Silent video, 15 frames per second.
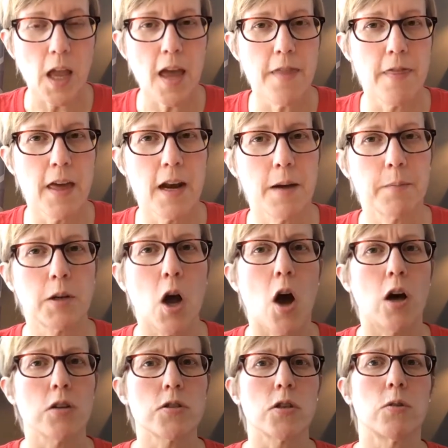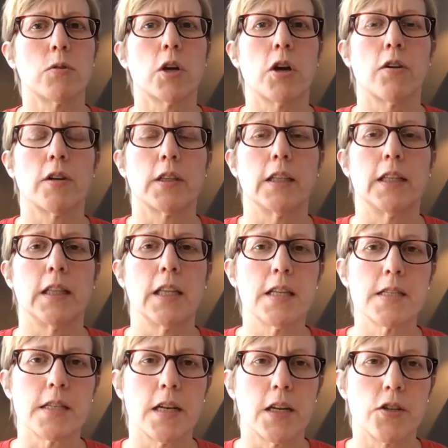And then I'm also currently
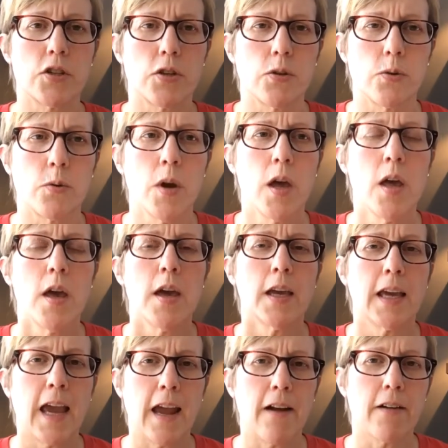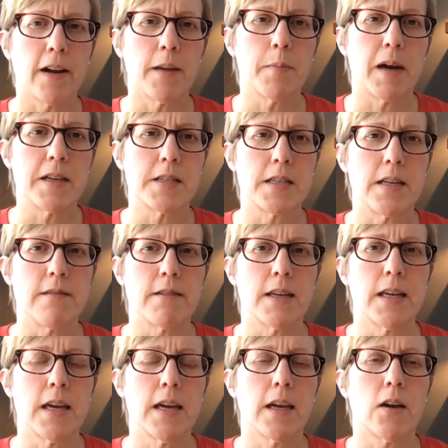listening to Carrie by Stephen
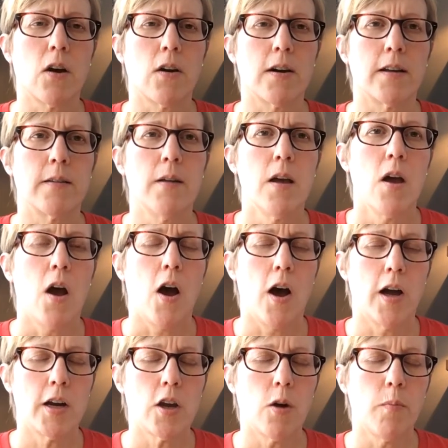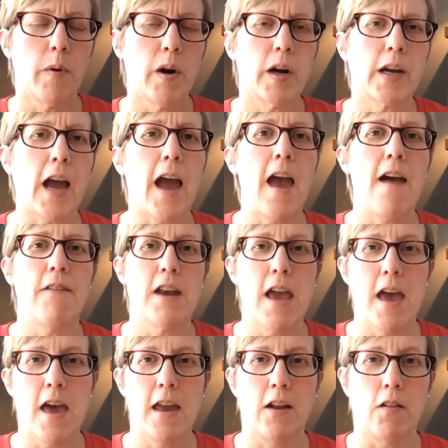King on audiobook. I haven't
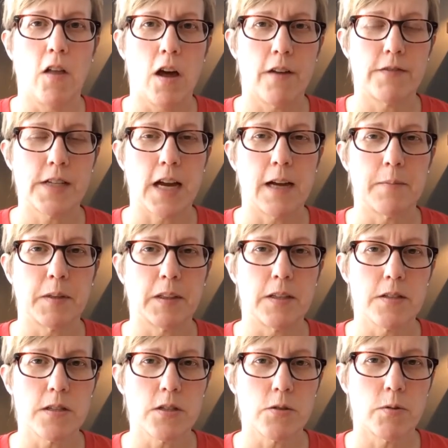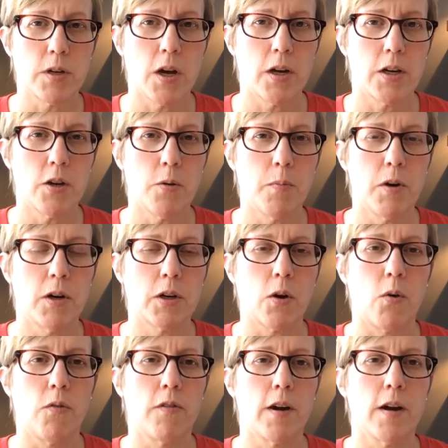had a lot of time to listen to an audiobook
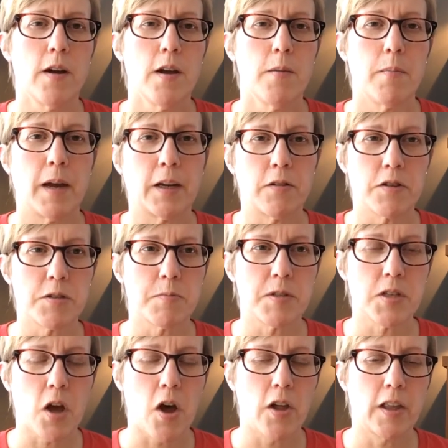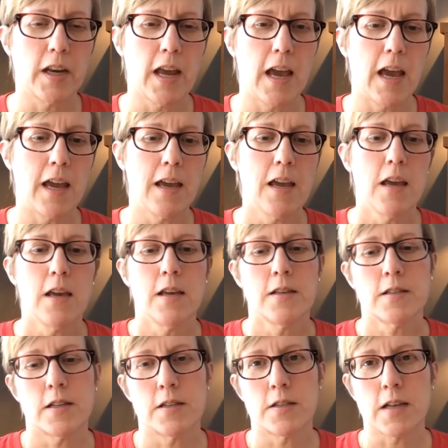over my Christmas holiday
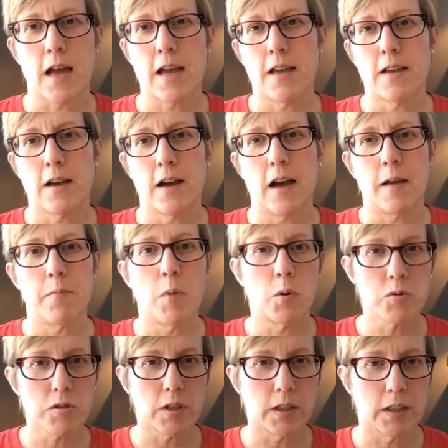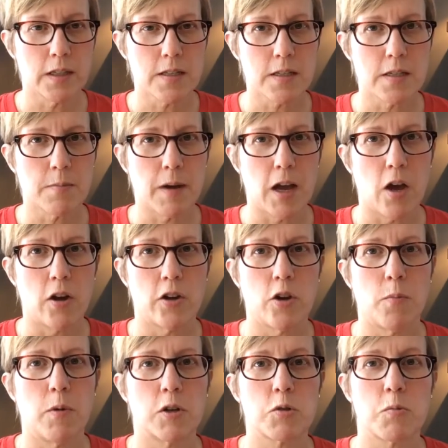since I, I mostly listen to my
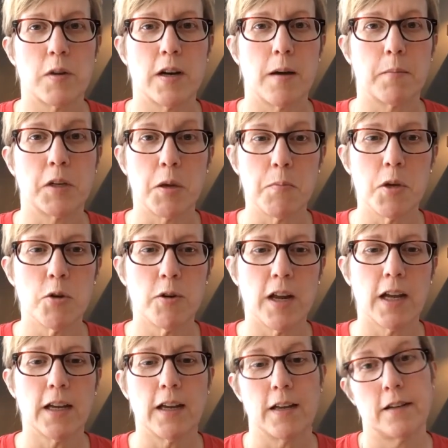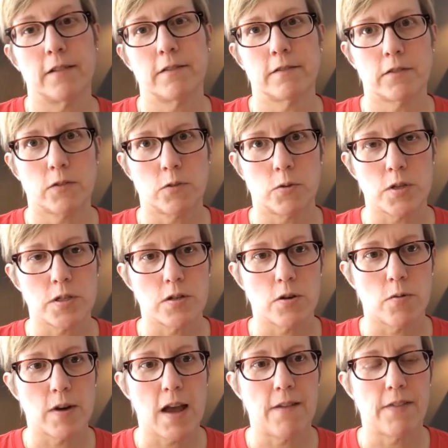audiobooks when I'm commuting and of course
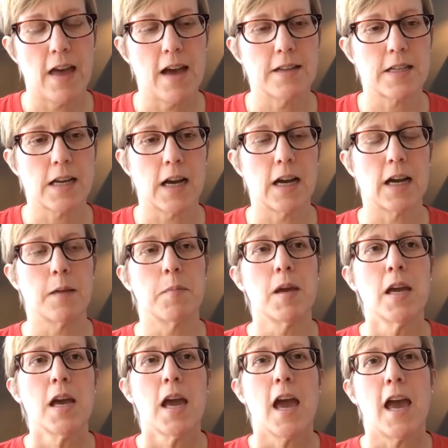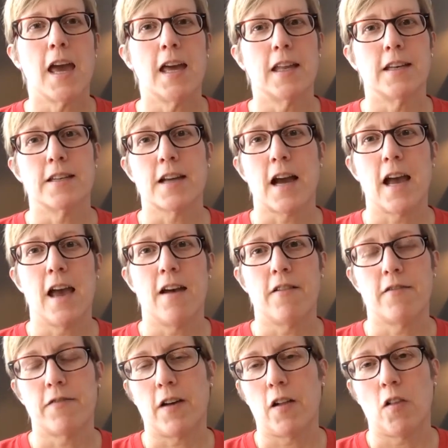don't have that time and I
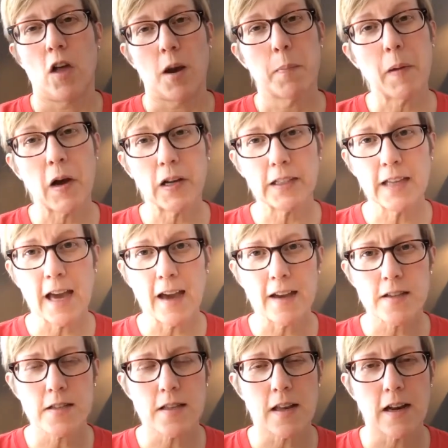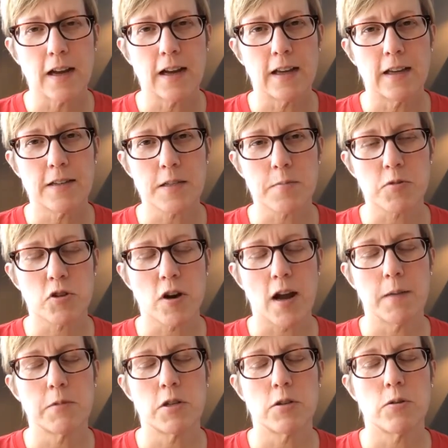have a lot of podcasts that I
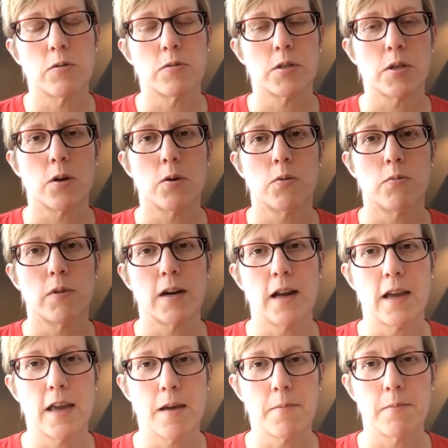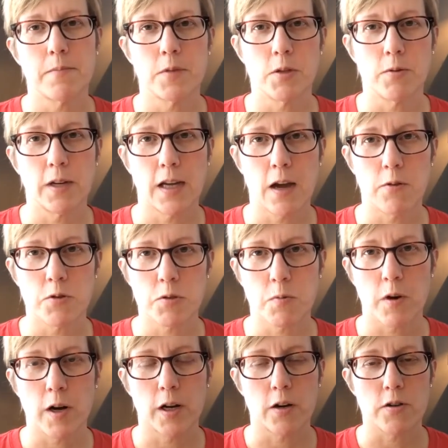subscribe to so when I am doing
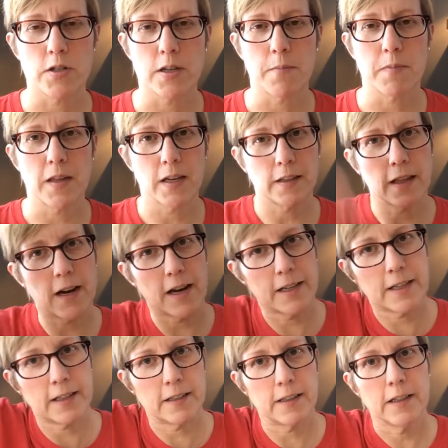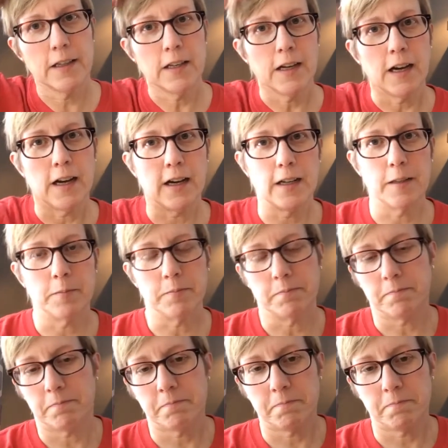housework or something that I can um,